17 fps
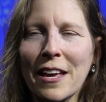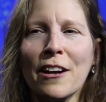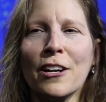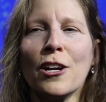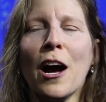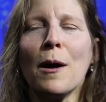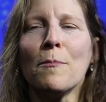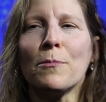they
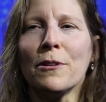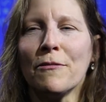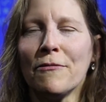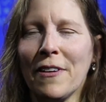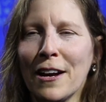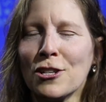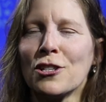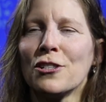are not
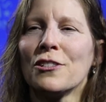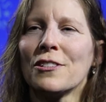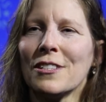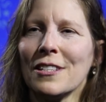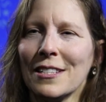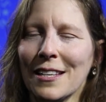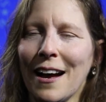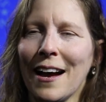professional
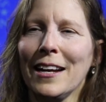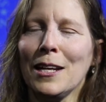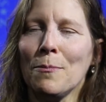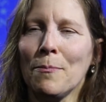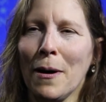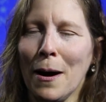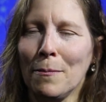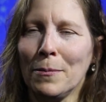
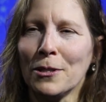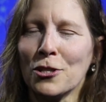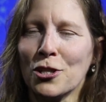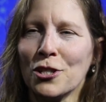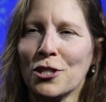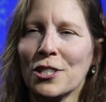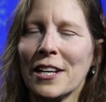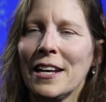society
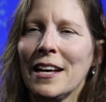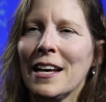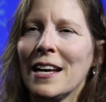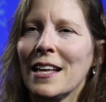publishers.